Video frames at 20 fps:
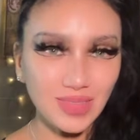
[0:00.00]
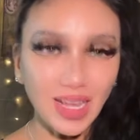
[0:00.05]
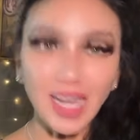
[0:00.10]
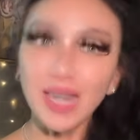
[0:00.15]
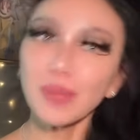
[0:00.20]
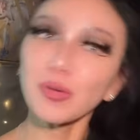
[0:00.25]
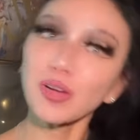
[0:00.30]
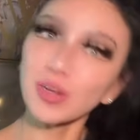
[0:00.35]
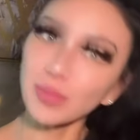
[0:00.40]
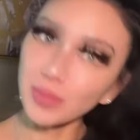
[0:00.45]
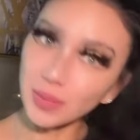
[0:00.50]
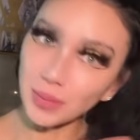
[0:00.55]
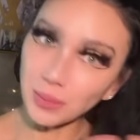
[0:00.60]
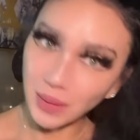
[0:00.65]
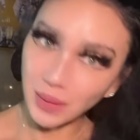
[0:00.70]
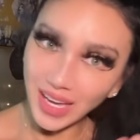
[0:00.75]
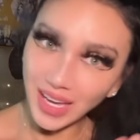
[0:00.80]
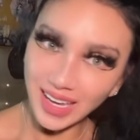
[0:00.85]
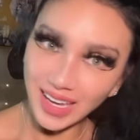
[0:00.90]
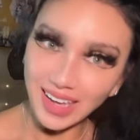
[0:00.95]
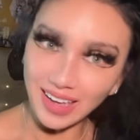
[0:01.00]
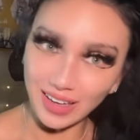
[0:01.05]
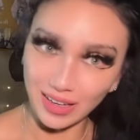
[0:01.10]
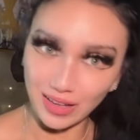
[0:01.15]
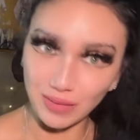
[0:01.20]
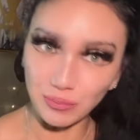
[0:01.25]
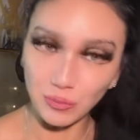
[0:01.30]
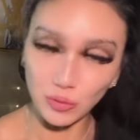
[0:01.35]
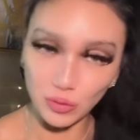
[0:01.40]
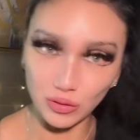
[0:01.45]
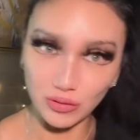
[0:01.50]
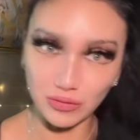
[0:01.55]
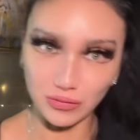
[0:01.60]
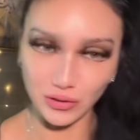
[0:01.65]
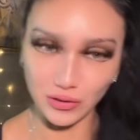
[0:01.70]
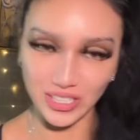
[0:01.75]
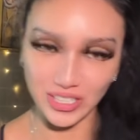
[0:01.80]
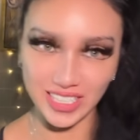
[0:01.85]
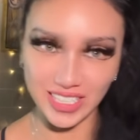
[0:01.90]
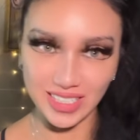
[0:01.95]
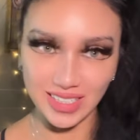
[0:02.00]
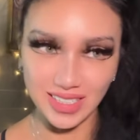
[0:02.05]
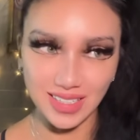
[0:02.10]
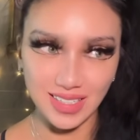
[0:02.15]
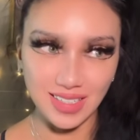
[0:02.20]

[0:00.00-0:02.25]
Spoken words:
And I'm going to be paying more for it.